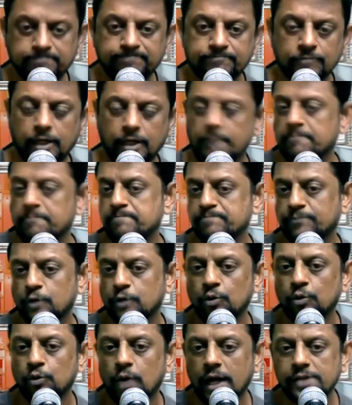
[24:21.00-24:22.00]
Okay, I'm
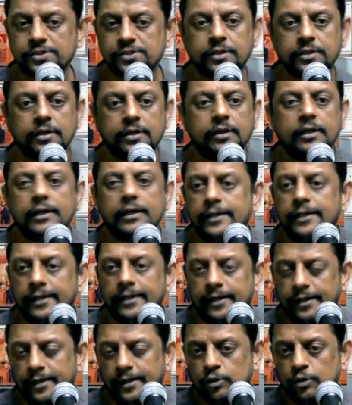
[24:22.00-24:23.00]
going to ask.
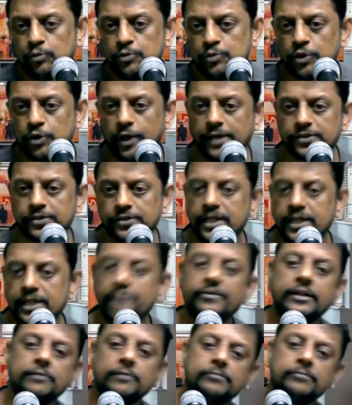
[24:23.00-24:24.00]
Uh, whom should I ask?
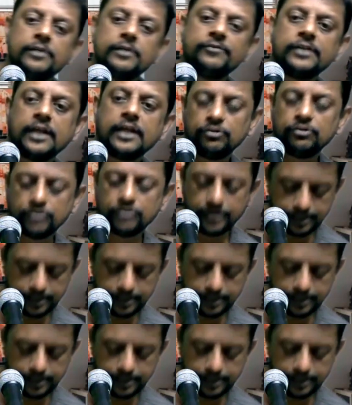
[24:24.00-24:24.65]
Nevin. Nevin, can you read